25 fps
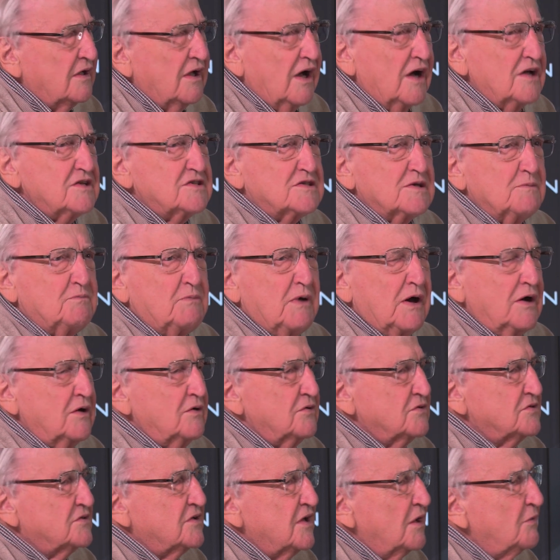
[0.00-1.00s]
I
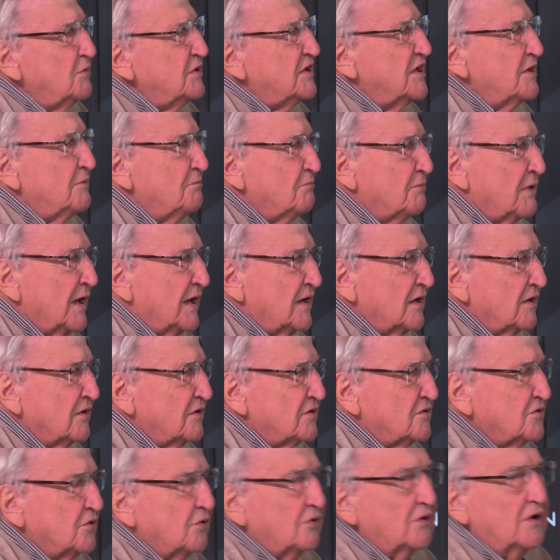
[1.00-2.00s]
suppose, no, we didn't panic
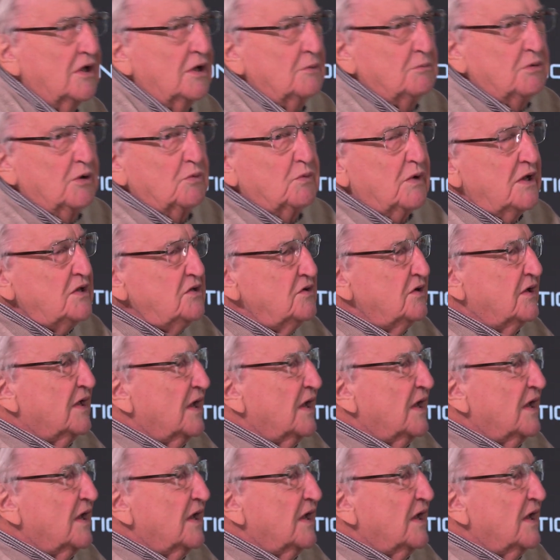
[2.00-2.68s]
at all. But when you